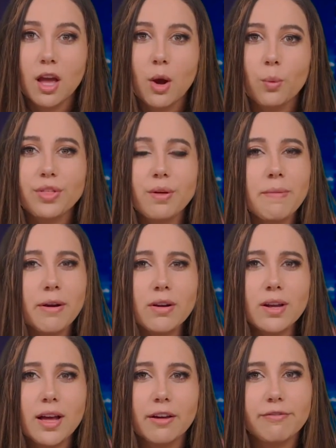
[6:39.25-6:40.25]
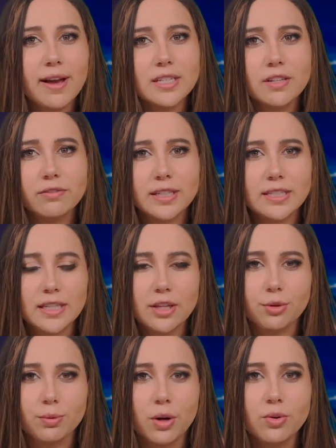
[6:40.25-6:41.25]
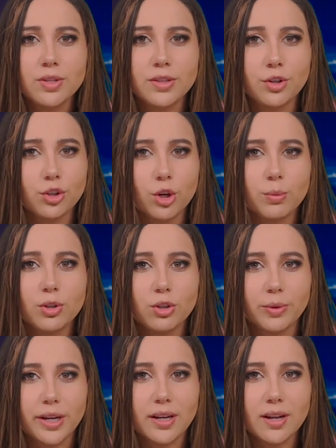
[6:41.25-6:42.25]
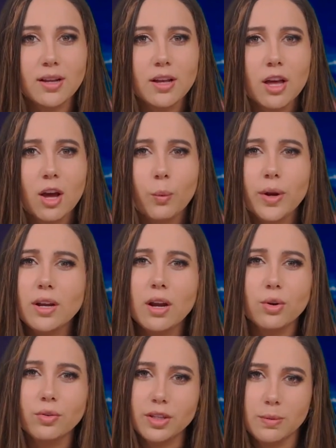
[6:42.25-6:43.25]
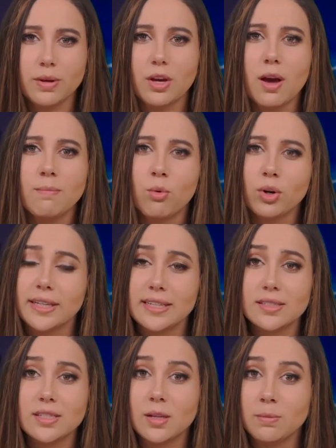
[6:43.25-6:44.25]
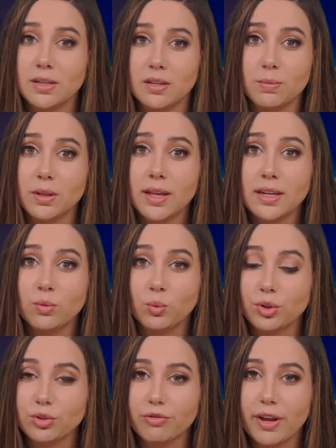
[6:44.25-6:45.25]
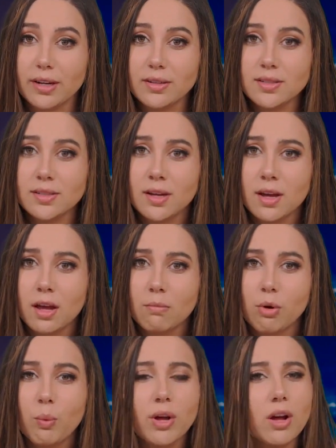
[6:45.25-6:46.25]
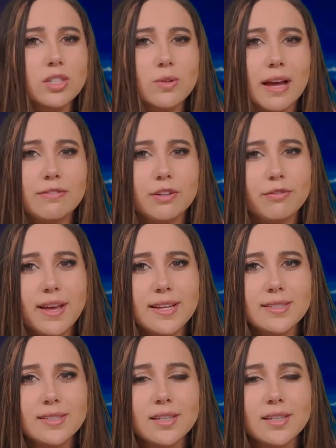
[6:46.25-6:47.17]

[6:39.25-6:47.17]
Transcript: With America effectively dethroned in the global arena, we not only become more easy to manipulate in world affairs, but we also have to face,